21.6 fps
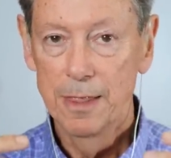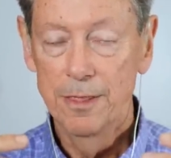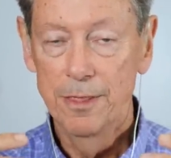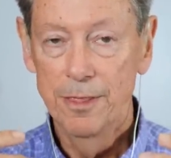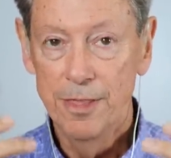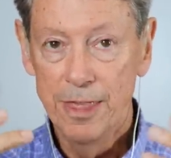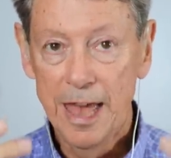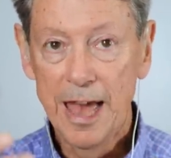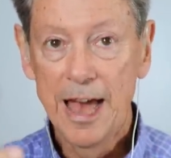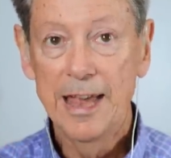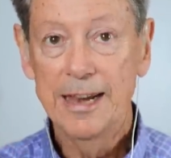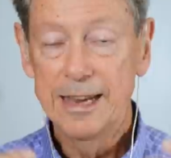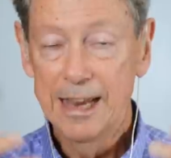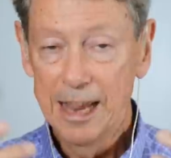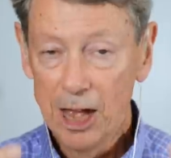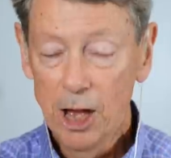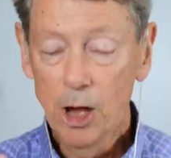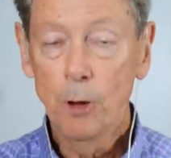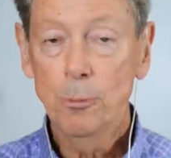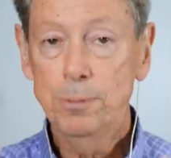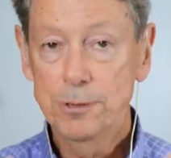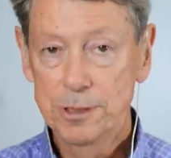That
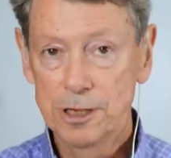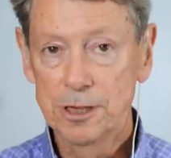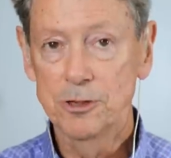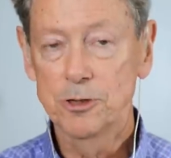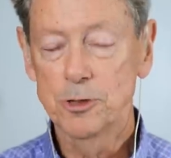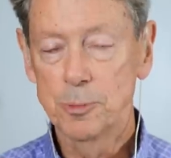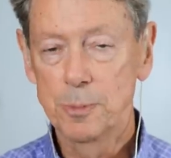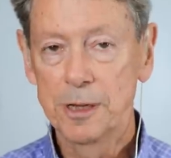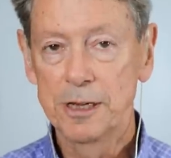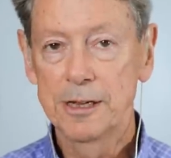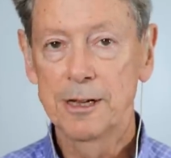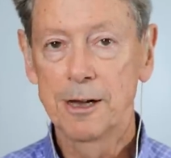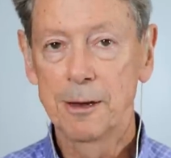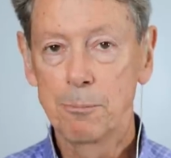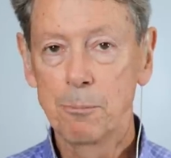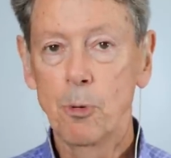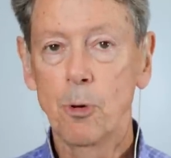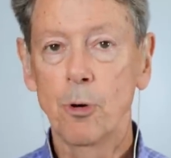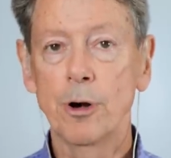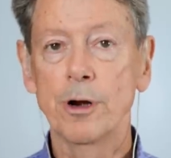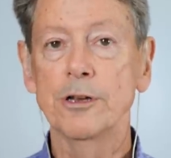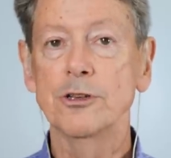helps us become
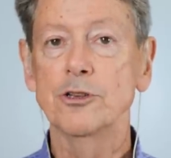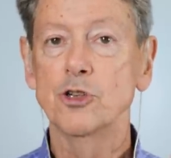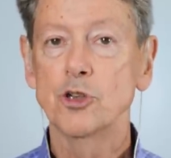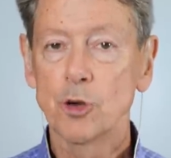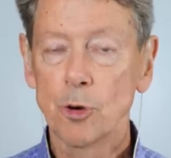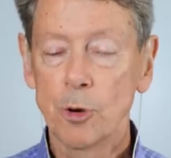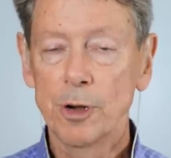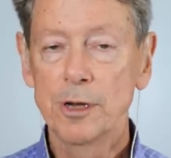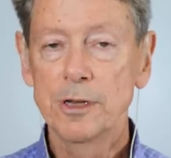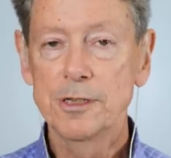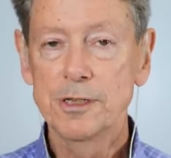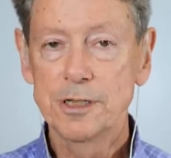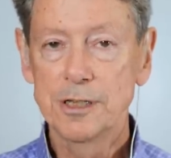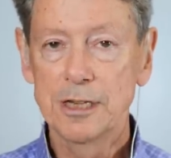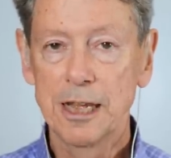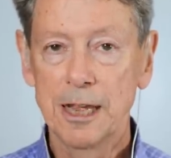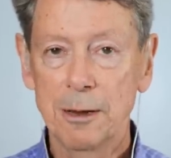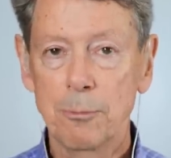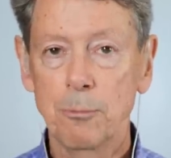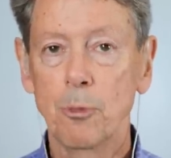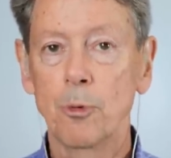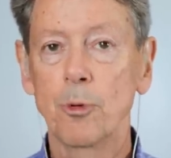more at choice
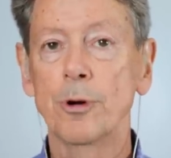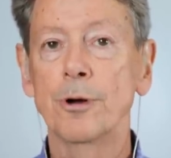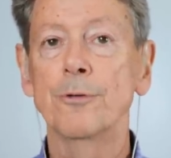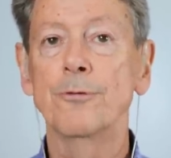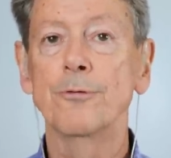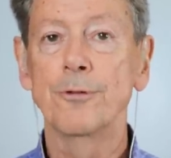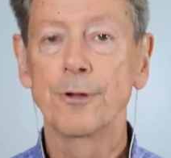and more in